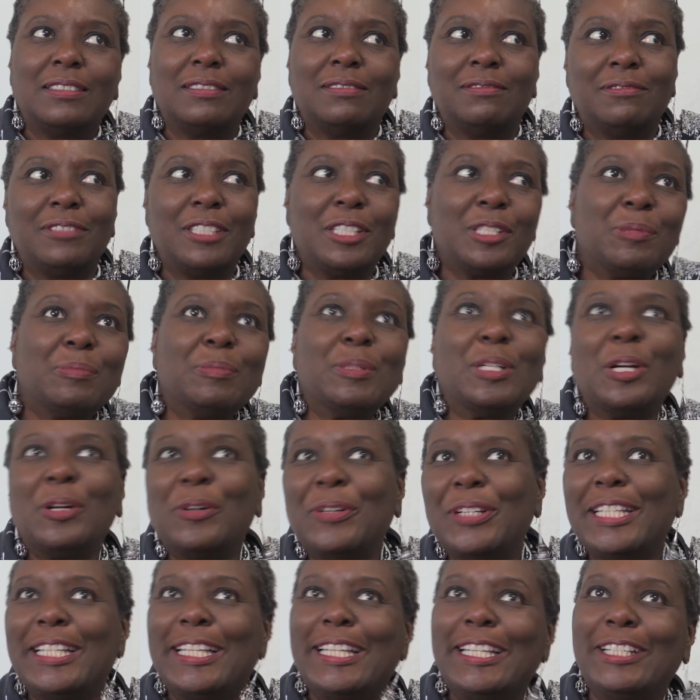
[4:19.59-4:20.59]
rhythm
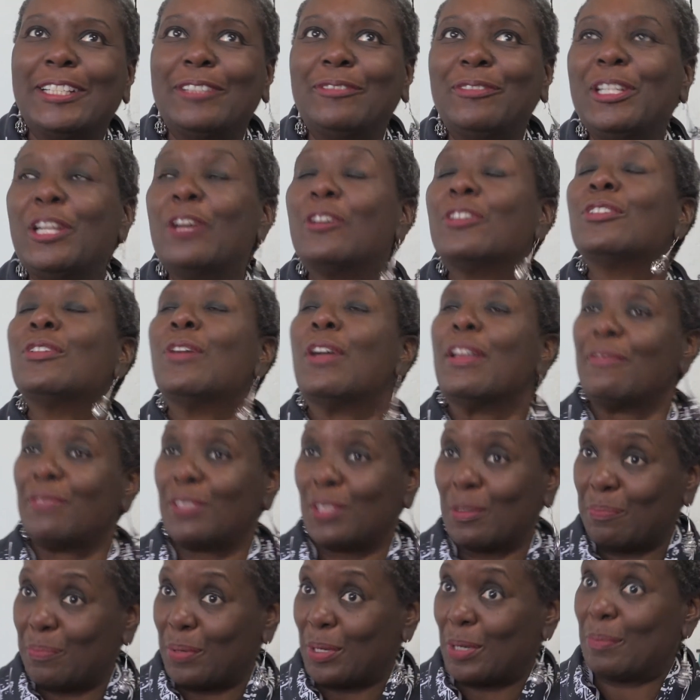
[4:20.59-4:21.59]
going here. We also have
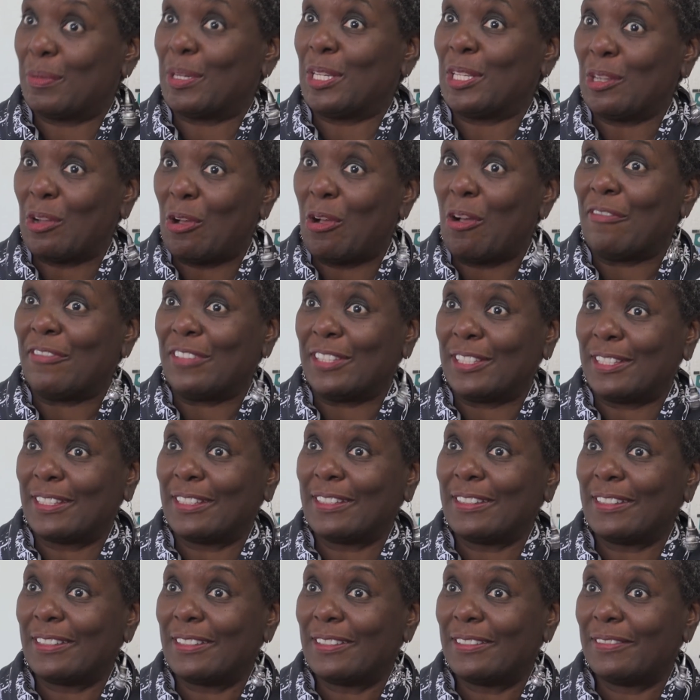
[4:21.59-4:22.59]
some permanent
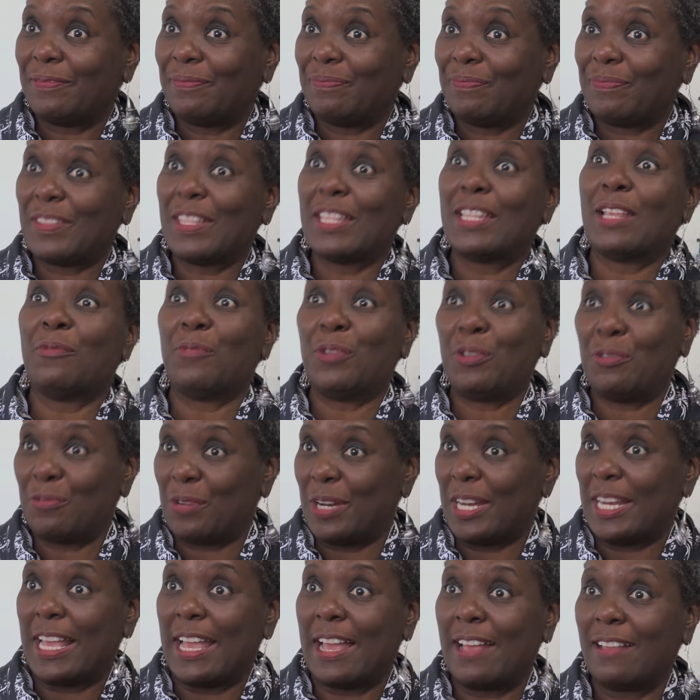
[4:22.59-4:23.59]
offices that we
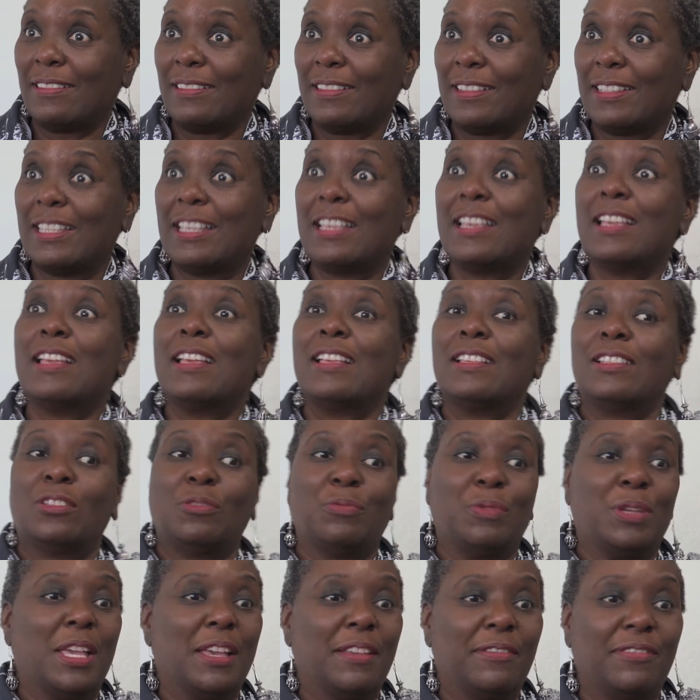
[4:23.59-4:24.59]
rent out. So
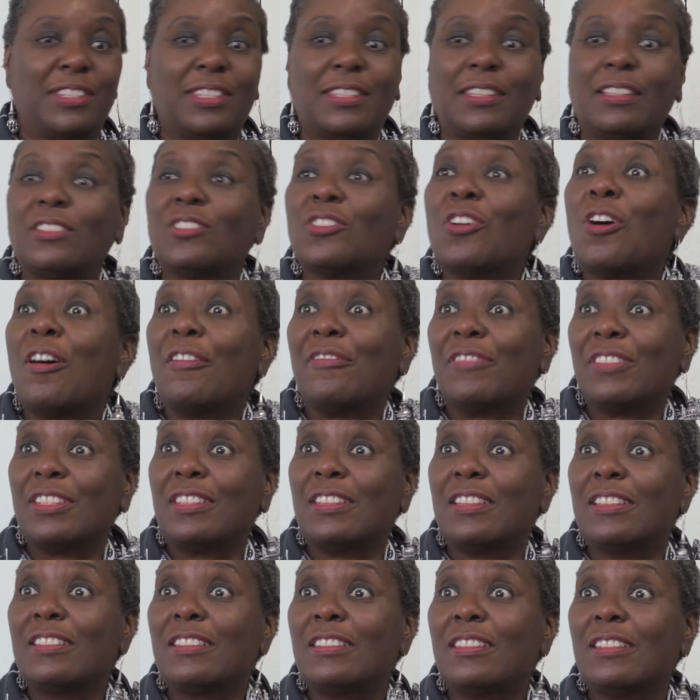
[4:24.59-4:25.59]
we have 6
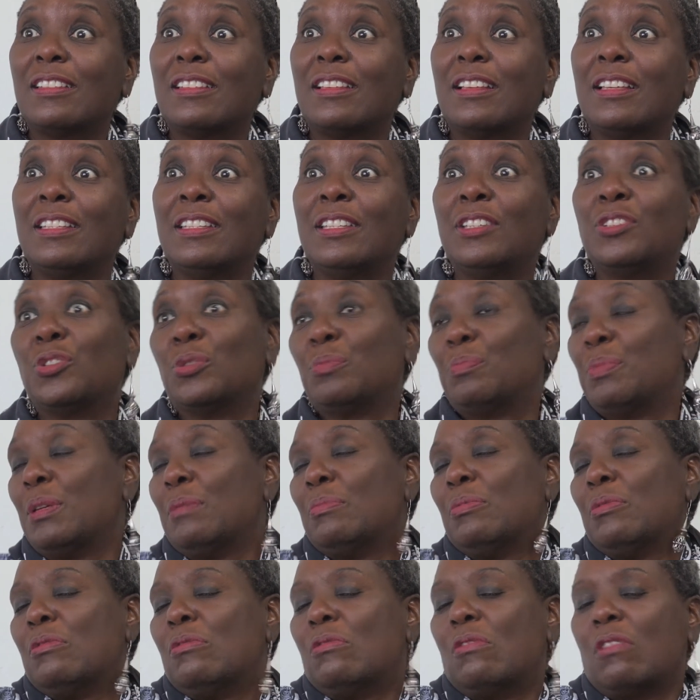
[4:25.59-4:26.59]
offices, and these are
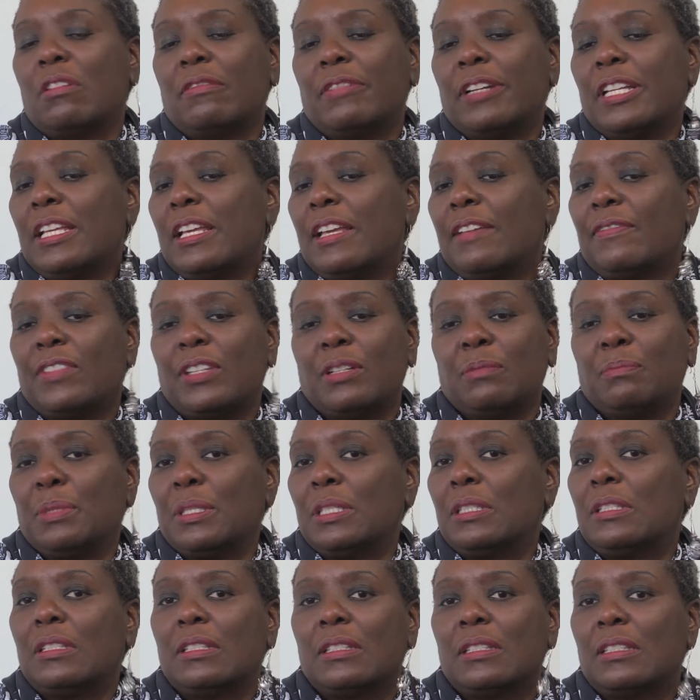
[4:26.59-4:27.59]
people who already have their
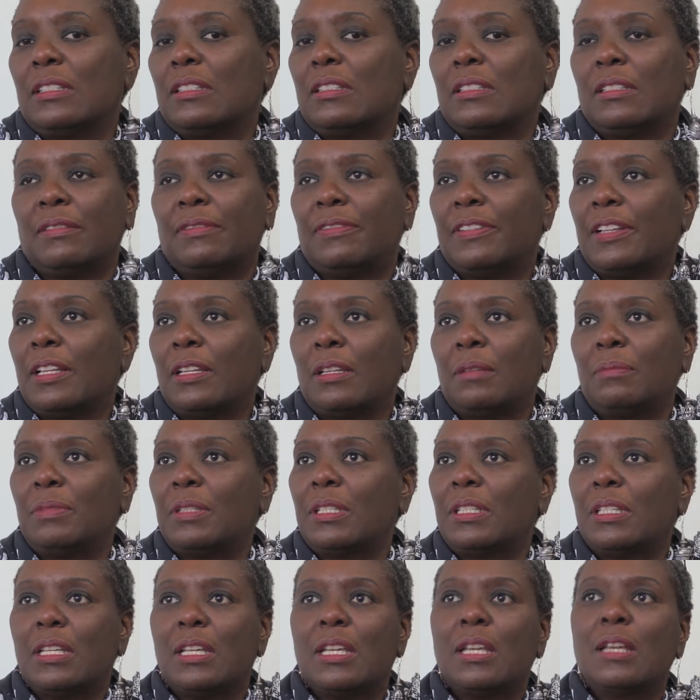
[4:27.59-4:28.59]
businesses
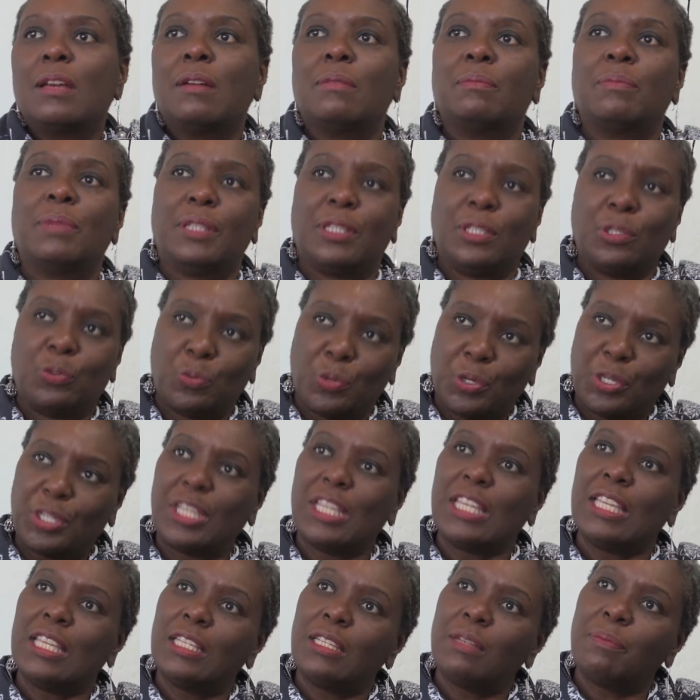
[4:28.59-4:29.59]
developed, but they're
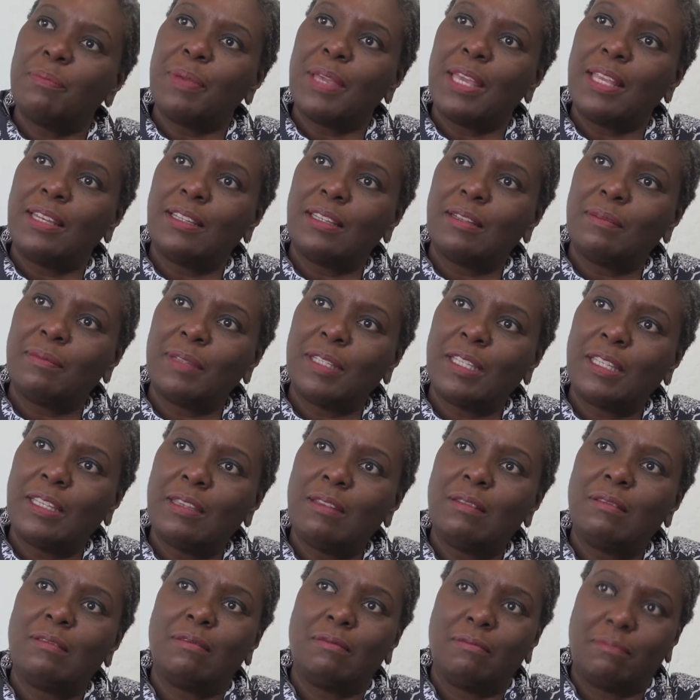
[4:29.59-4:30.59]
working
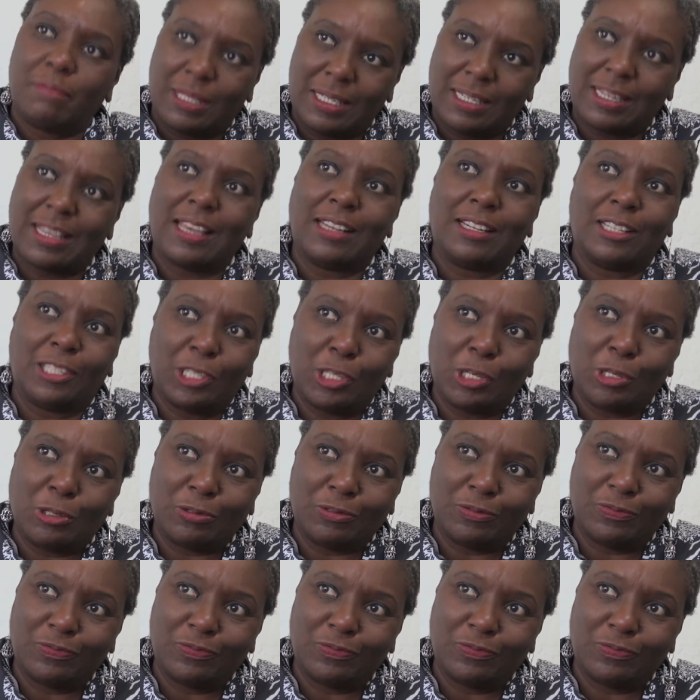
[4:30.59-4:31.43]
independently, but not alone.